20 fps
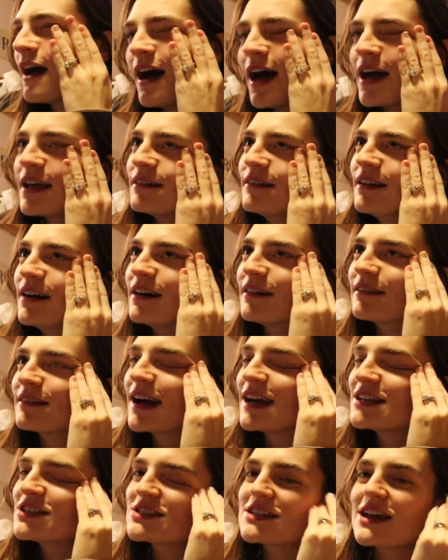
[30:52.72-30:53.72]
I don't know,
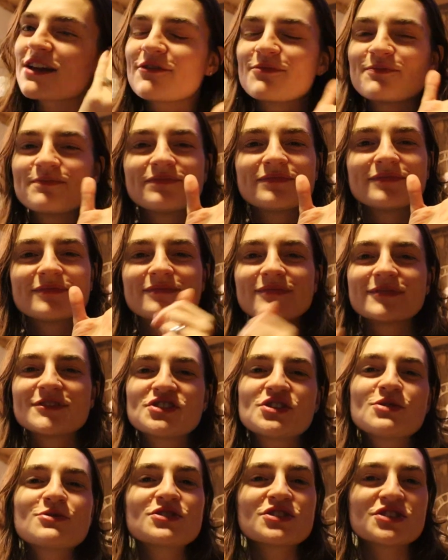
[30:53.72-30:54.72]
it's just like
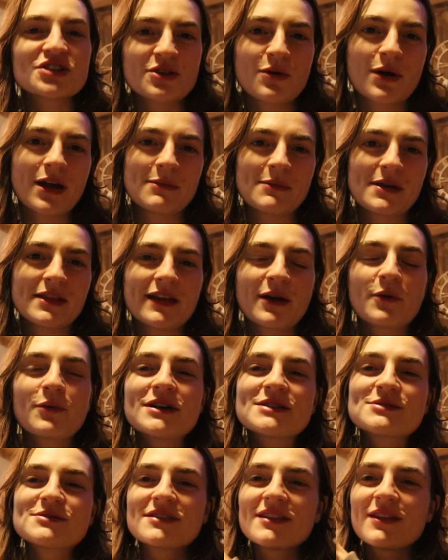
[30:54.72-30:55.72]
she was just annoying me. Like
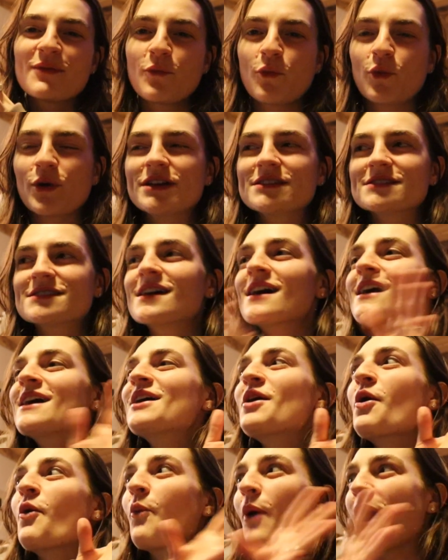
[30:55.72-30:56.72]
Wes
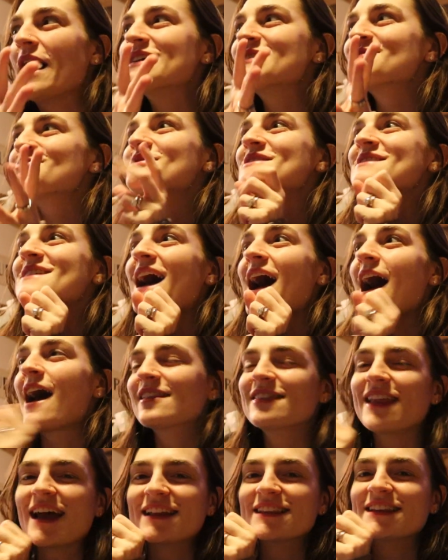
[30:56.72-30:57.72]
was
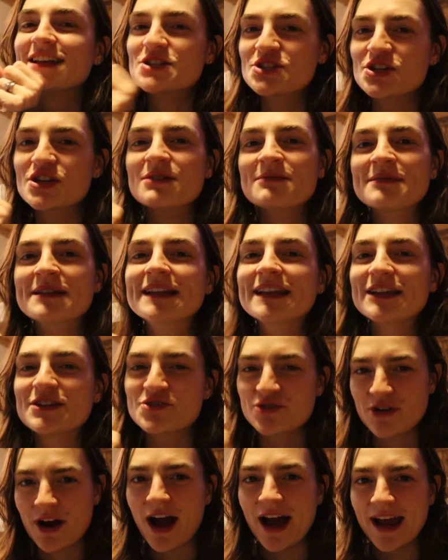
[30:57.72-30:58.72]
like legitimately
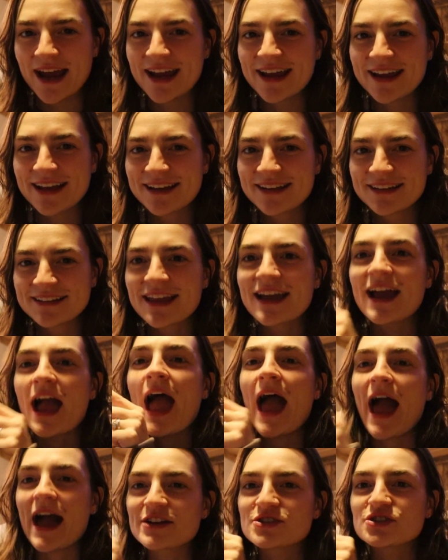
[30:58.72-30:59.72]
trying, like
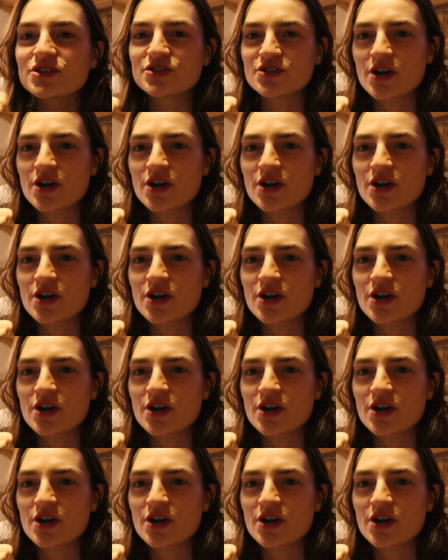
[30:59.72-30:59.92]
actually